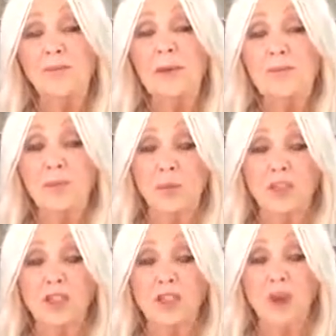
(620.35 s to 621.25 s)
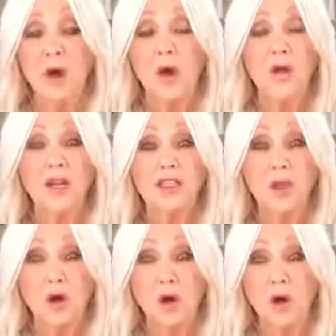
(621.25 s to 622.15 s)
because once it's gone, it's
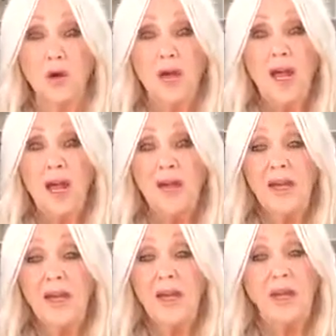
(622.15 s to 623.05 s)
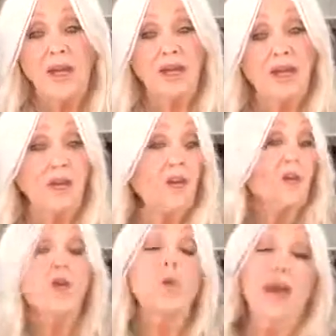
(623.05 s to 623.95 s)
gone. Now there are
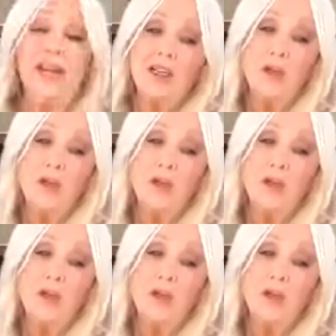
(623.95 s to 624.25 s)
two ways.